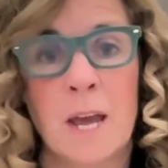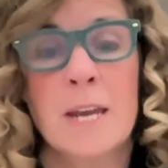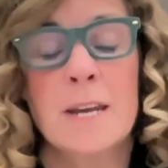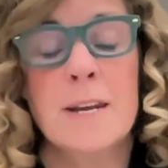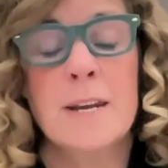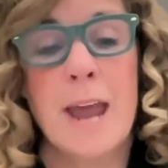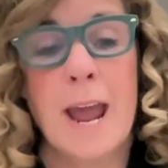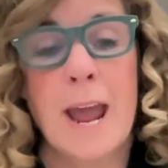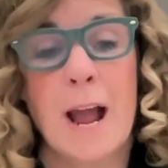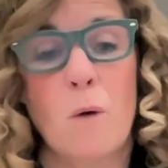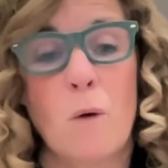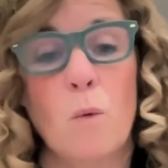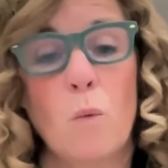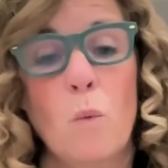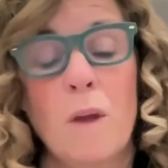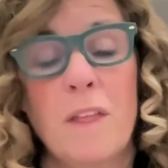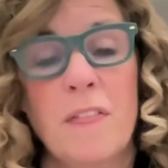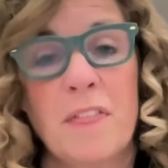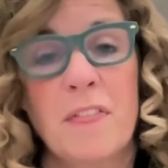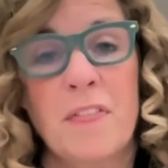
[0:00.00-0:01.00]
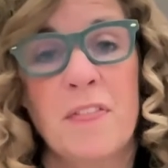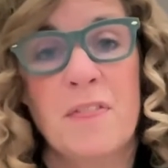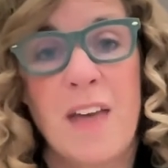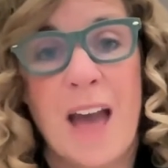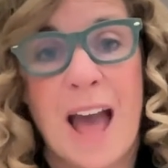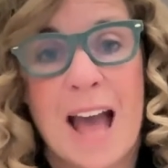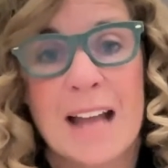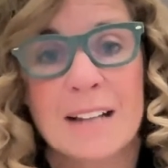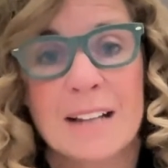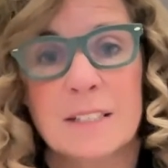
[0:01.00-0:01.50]
Now, with
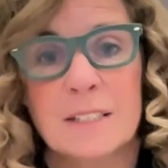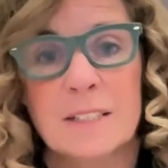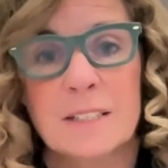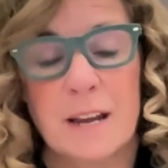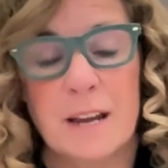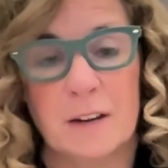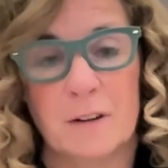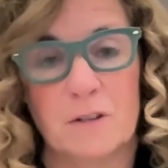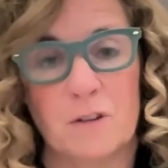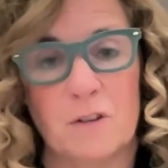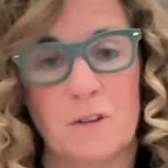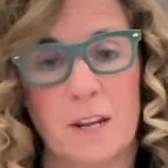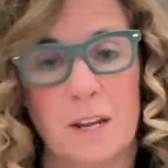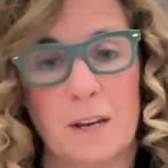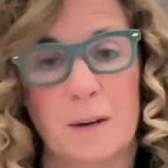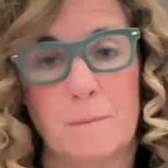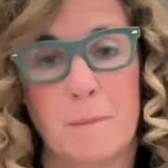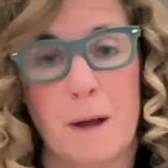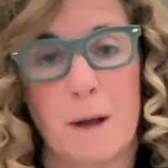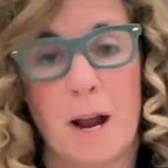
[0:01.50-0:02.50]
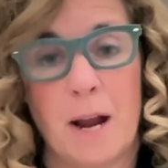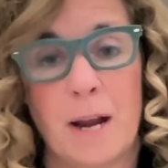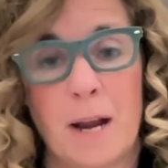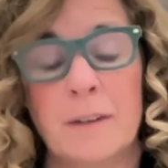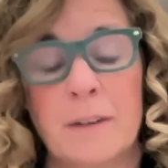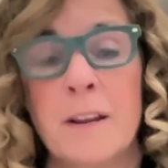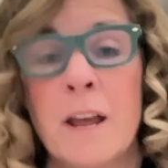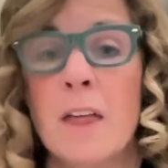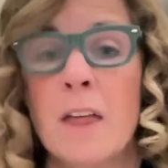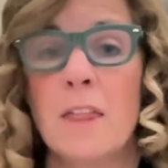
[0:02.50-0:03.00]
that standard in
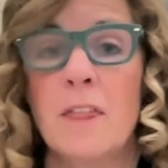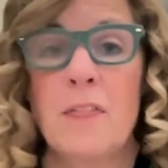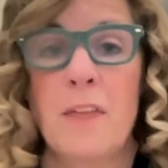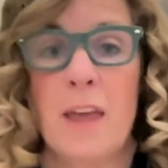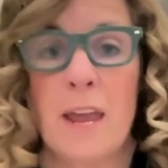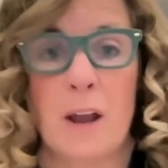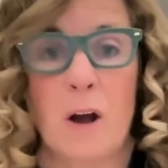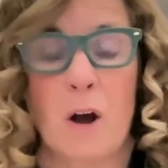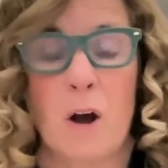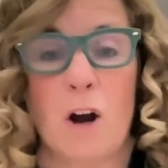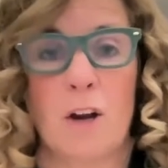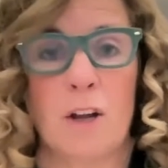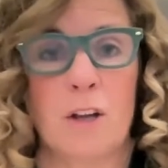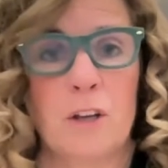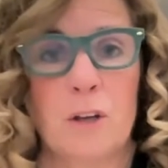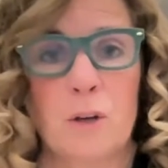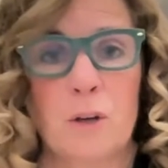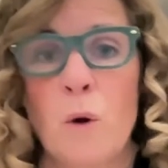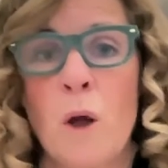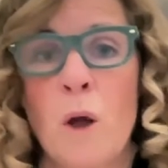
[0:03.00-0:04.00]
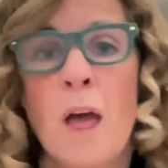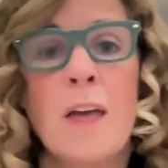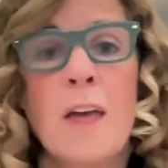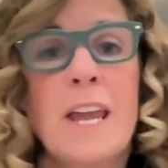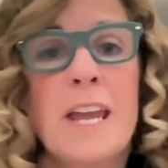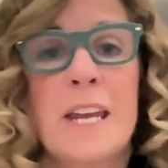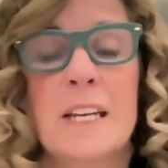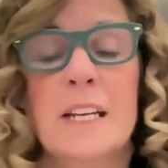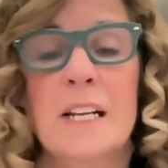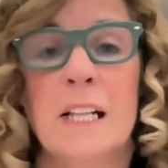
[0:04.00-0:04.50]
mind, they argue
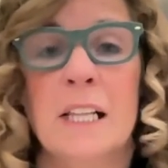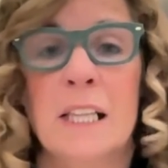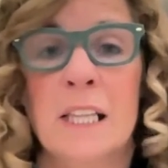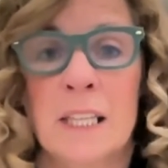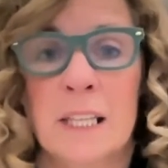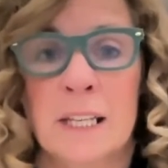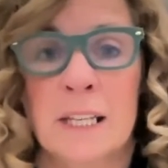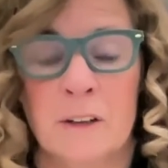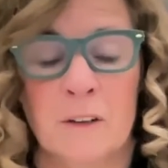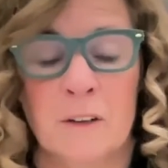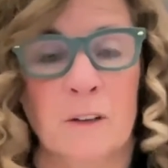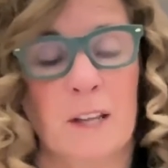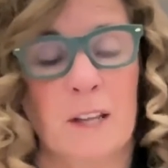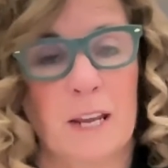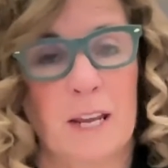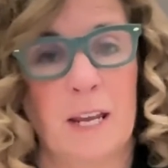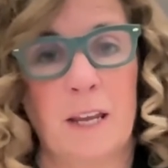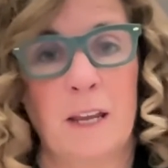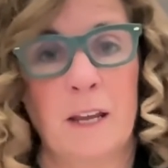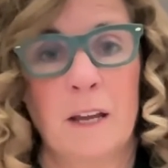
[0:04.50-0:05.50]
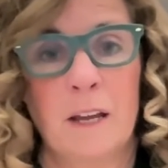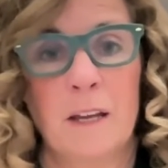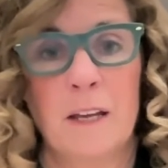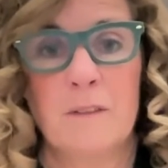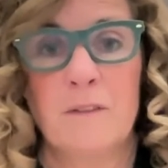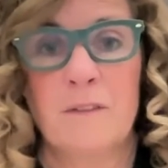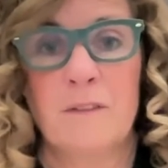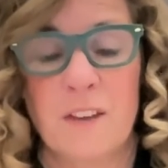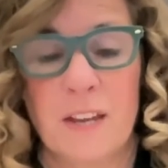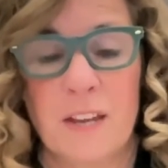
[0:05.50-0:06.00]
it clearly
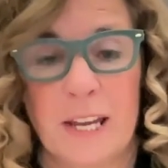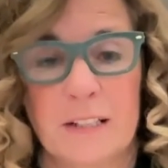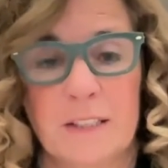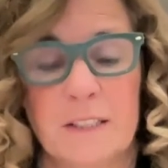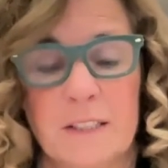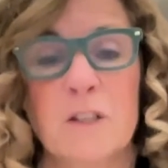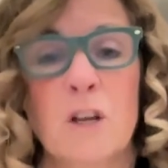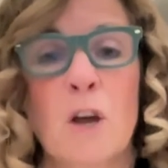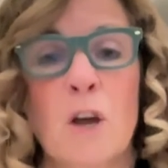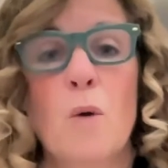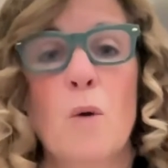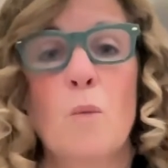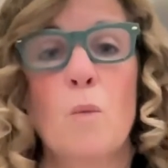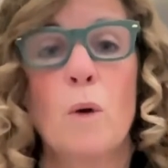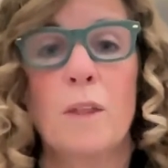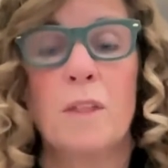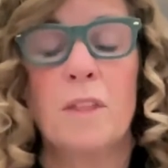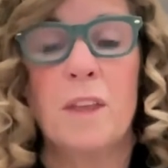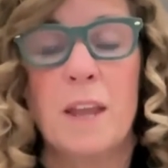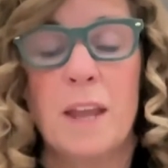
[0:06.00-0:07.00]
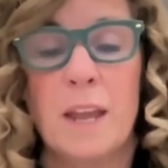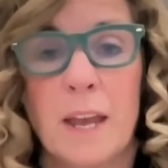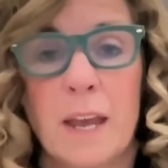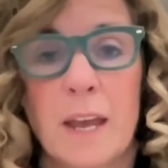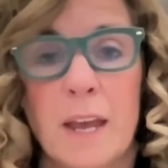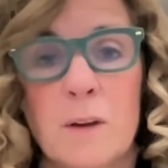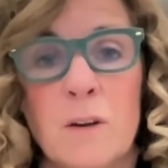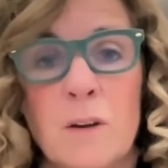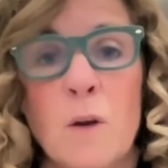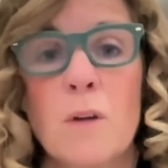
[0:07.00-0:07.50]
fits
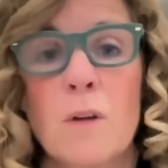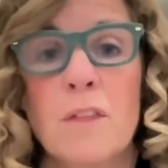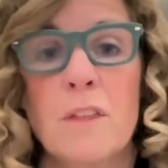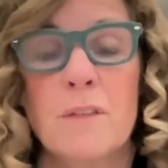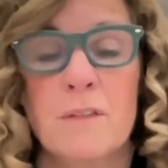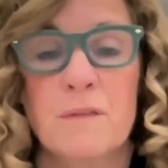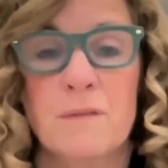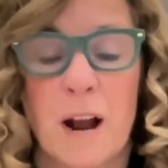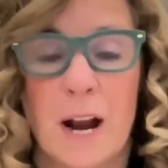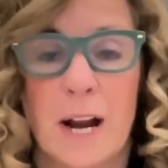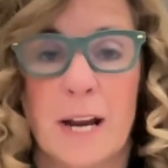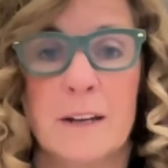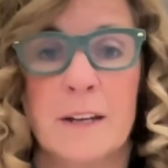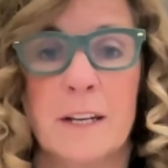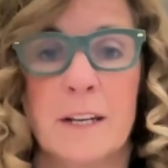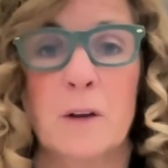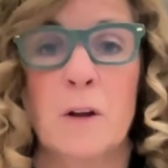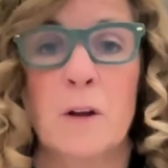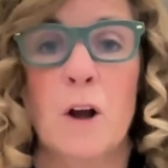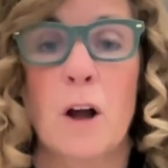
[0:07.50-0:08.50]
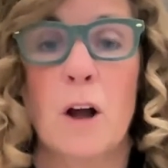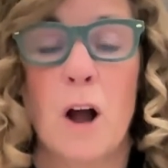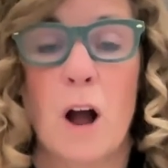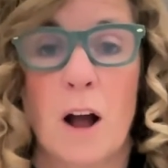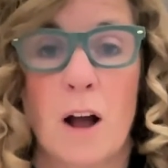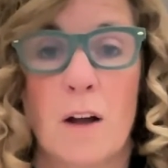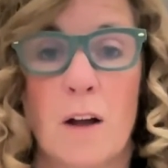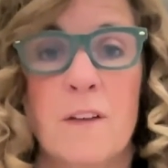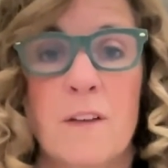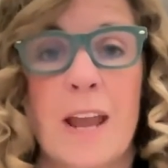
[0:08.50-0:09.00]
within the finding
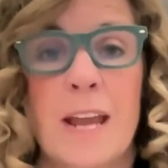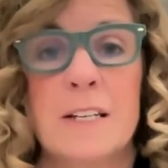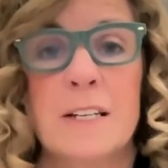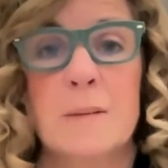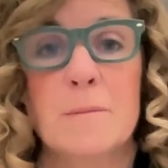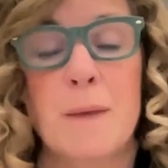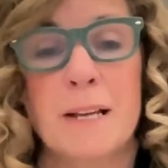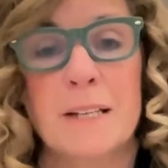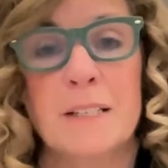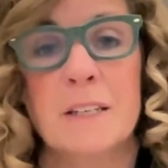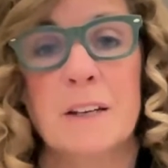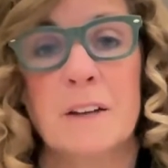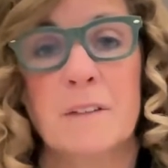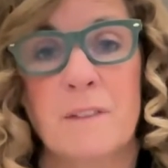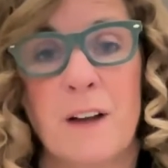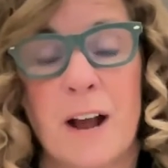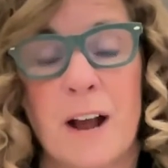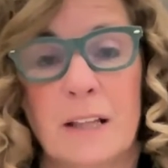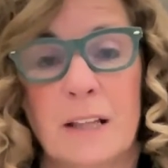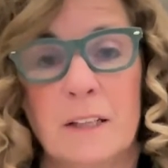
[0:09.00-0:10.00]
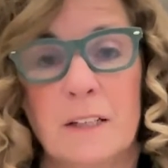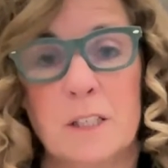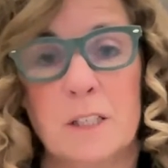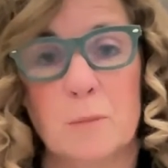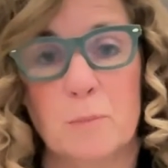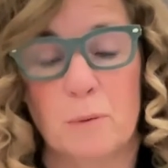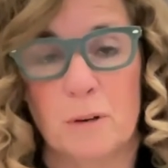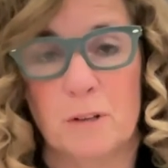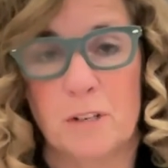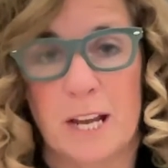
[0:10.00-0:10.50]
of a domestic violence
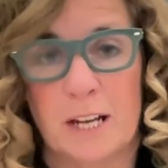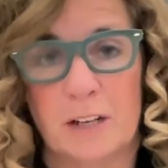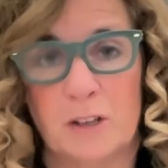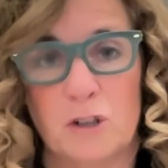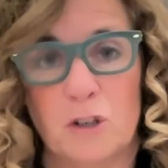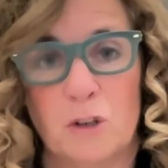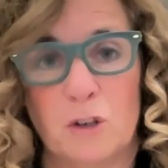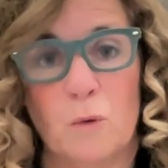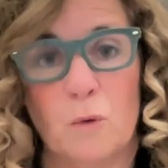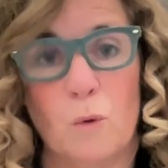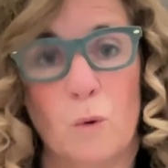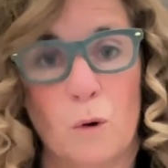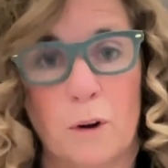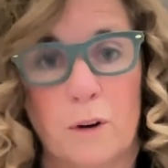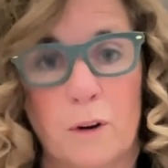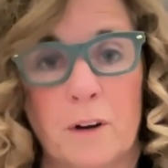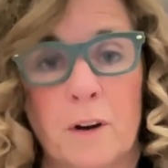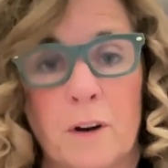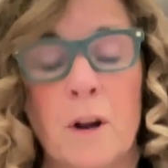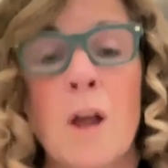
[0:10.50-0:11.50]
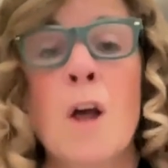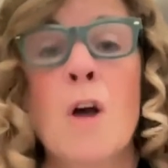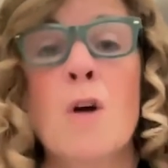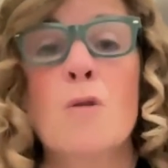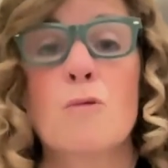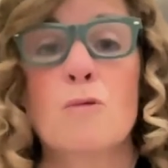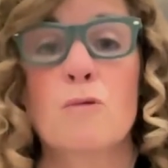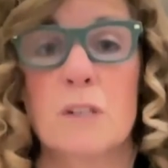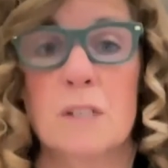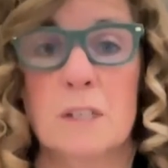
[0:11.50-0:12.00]
protection order
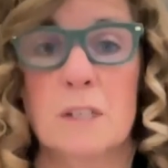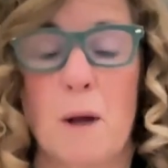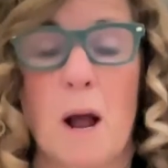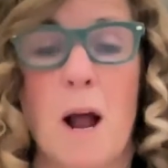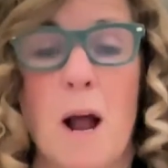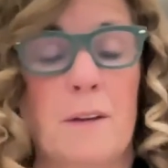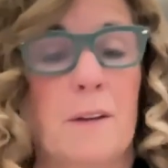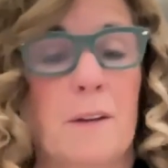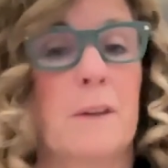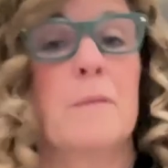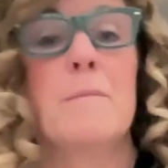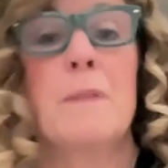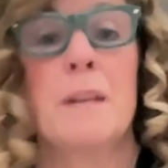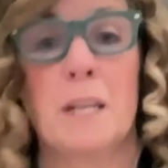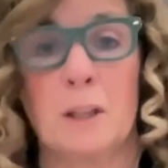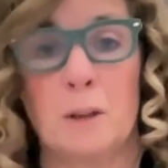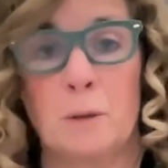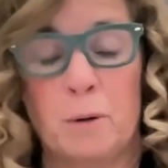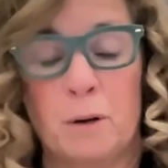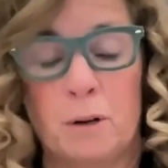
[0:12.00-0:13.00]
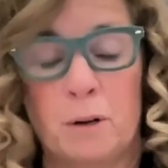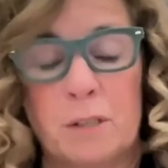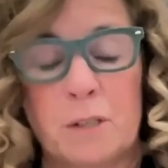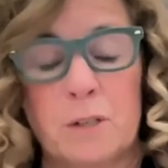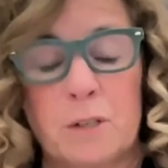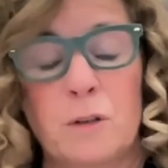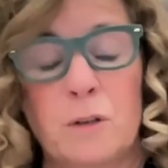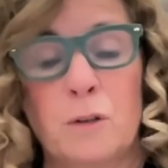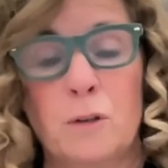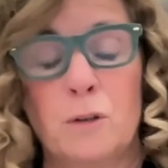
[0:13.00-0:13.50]
respondent, meaning the person
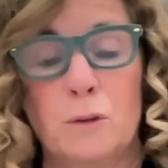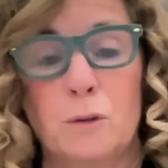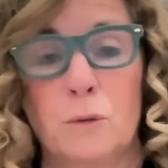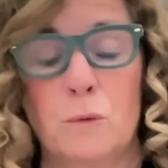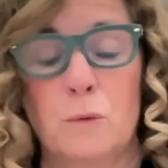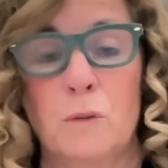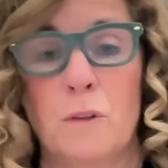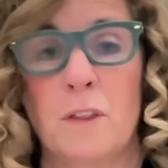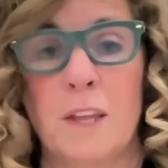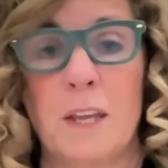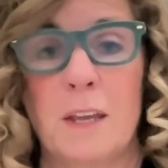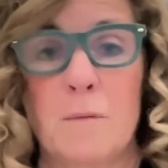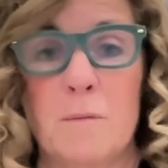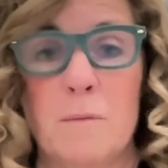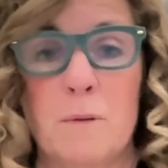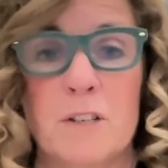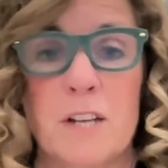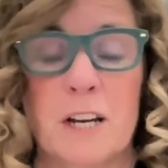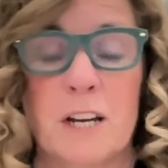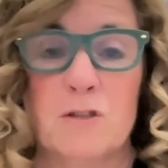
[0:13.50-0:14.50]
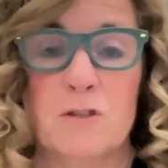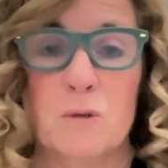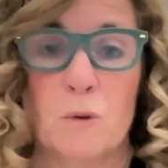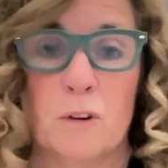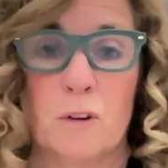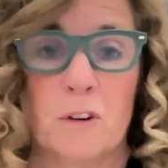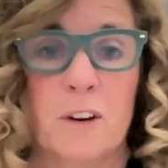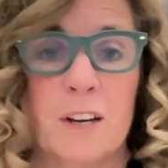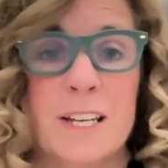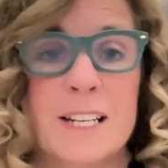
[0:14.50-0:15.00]
who the protection
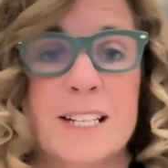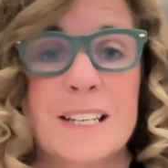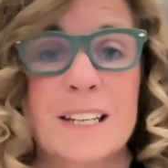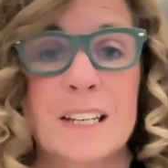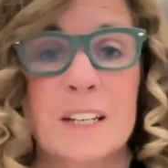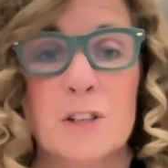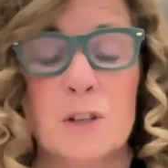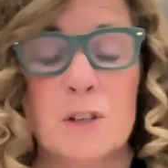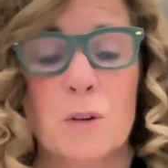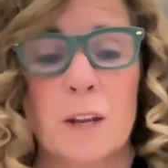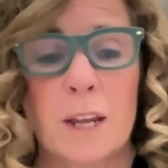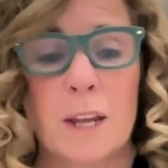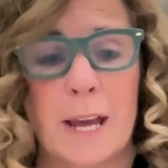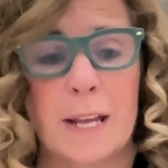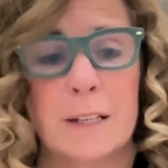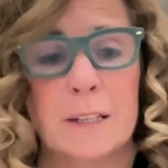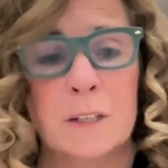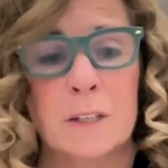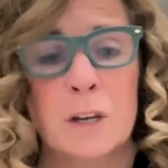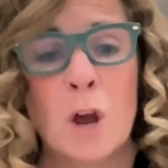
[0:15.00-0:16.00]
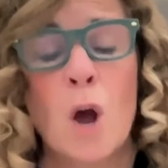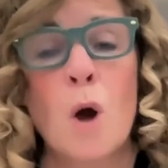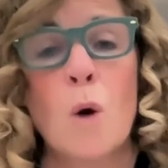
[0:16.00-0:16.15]
order is issued against.